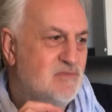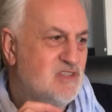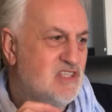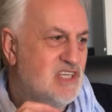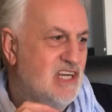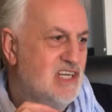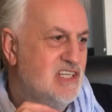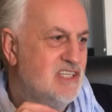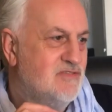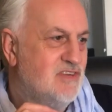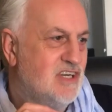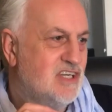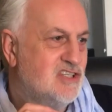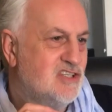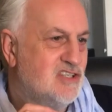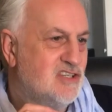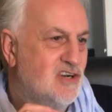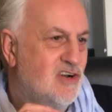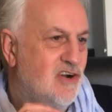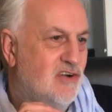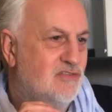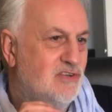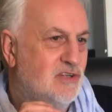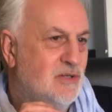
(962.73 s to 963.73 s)
science fiction
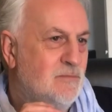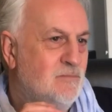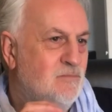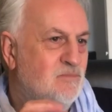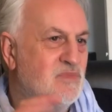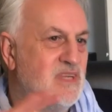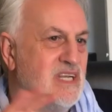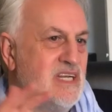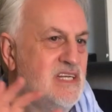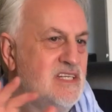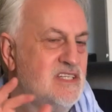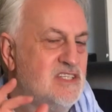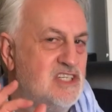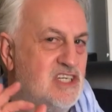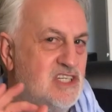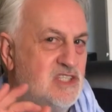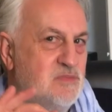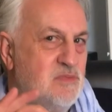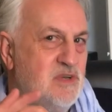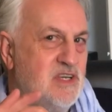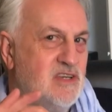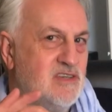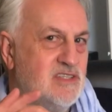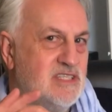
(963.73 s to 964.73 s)
novel. Just
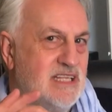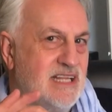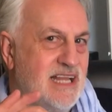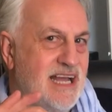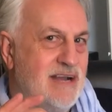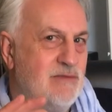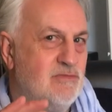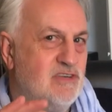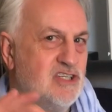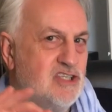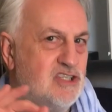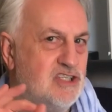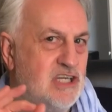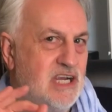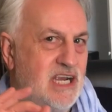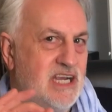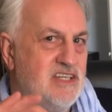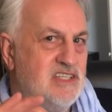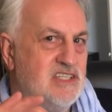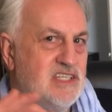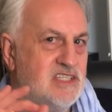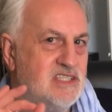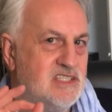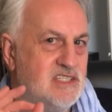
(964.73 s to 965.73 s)
because language
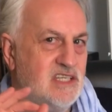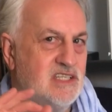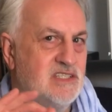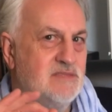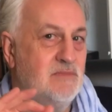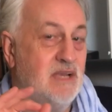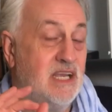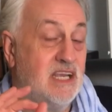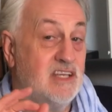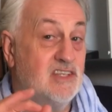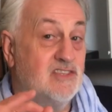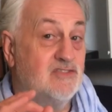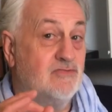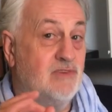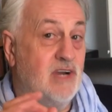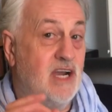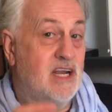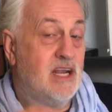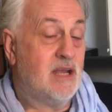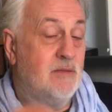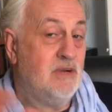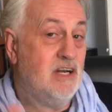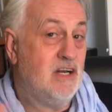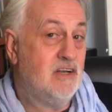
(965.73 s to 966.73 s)
changes doesn't make us
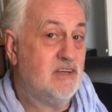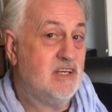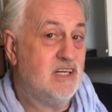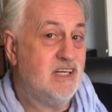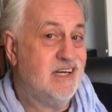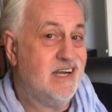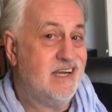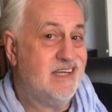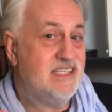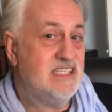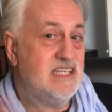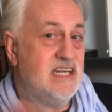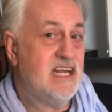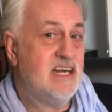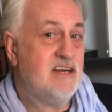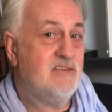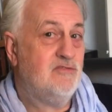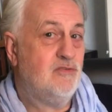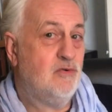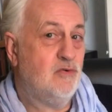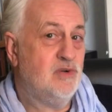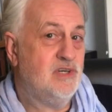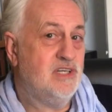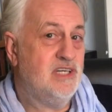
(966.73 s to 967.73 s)
right. I mean, look at
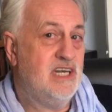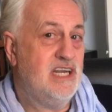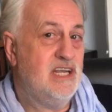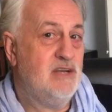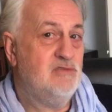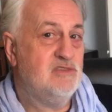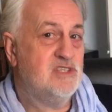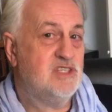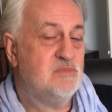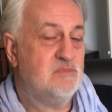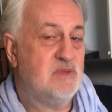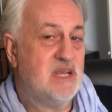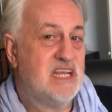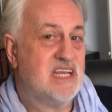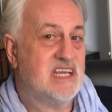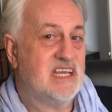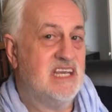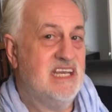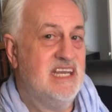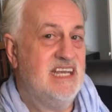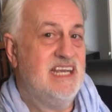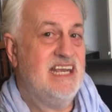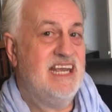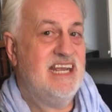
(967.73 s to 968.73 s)
1984 and Newspeak,
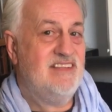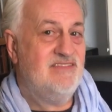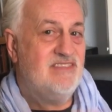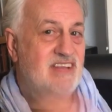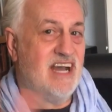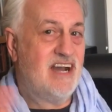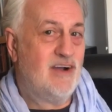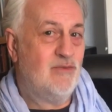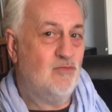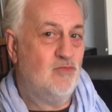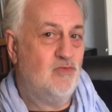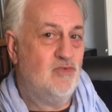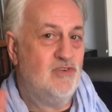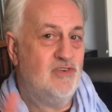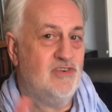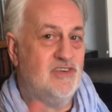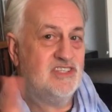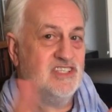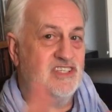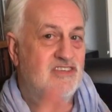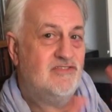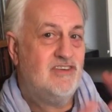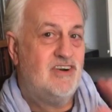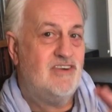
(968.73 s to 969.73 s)
in that
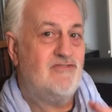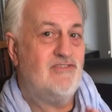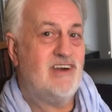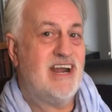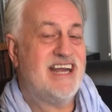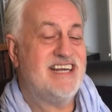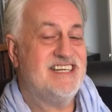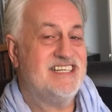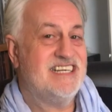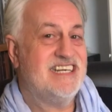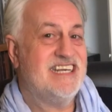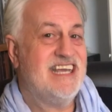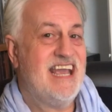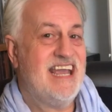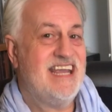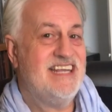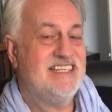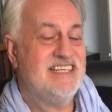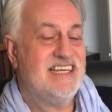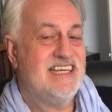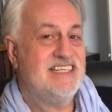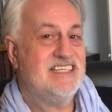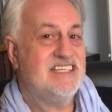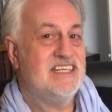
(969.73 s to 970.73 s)
words are
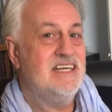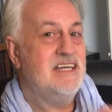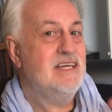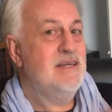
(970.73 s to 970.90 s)
eradicated